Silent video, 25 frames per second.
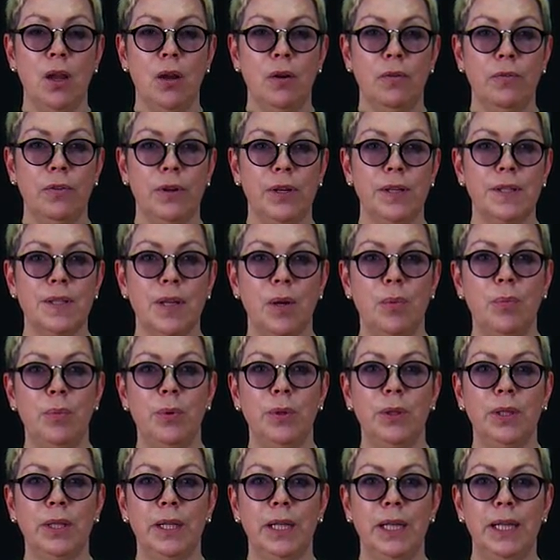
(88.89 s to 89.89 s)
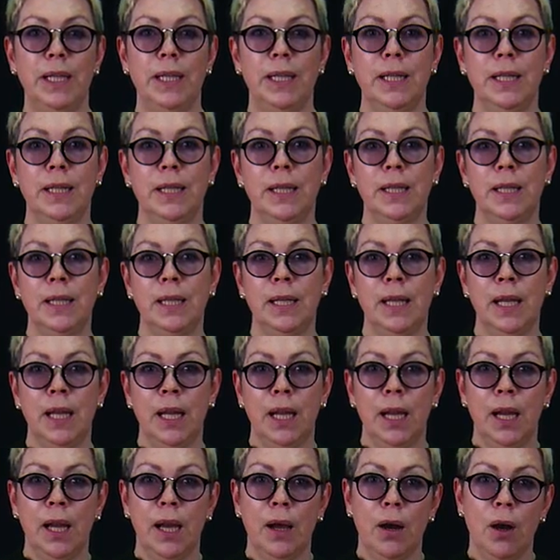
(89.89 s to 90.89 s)
For example, in an
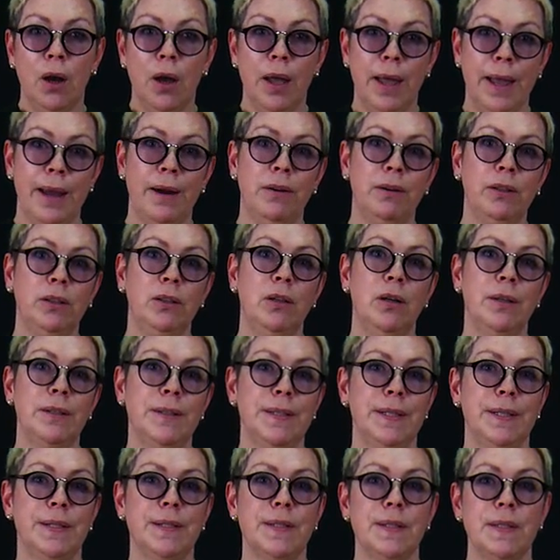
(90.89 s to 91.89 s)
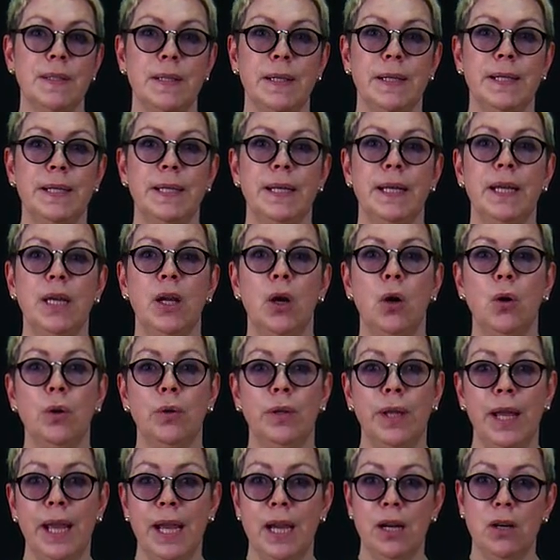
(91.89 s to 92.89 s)
aeronautics study on
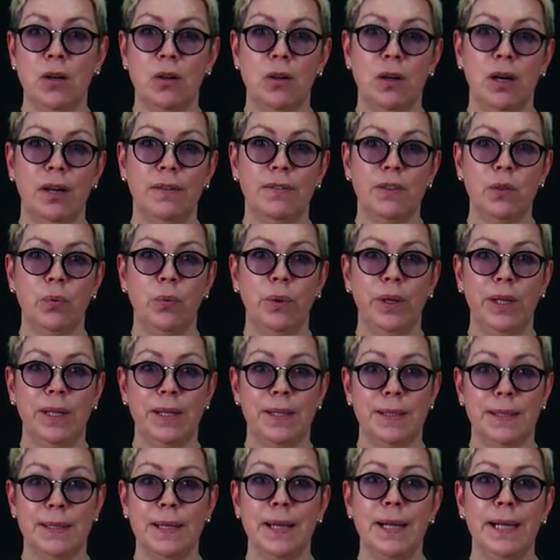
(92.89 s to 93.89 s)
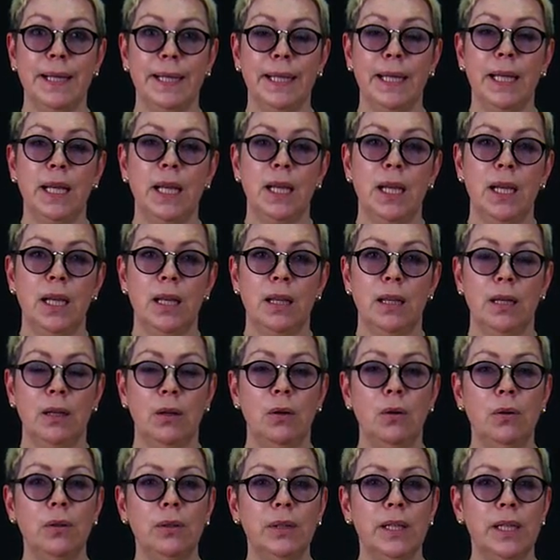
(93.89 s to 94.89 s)
aircraft wind design, the
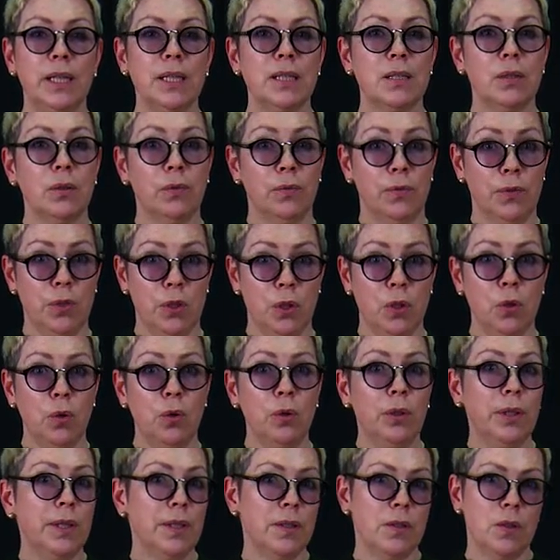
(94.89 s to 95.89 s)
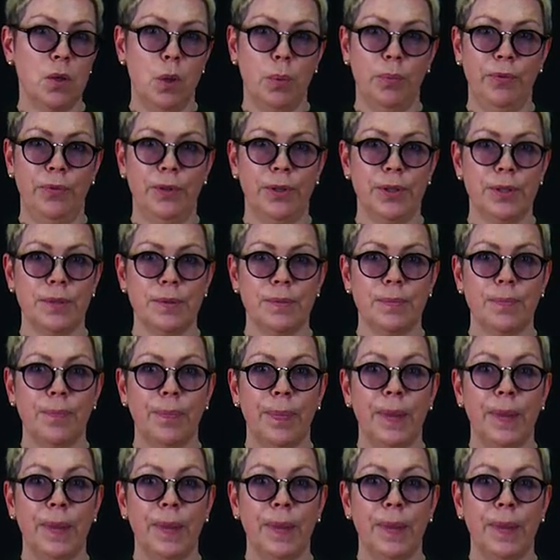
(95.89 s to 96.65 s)
context of stall is obvious.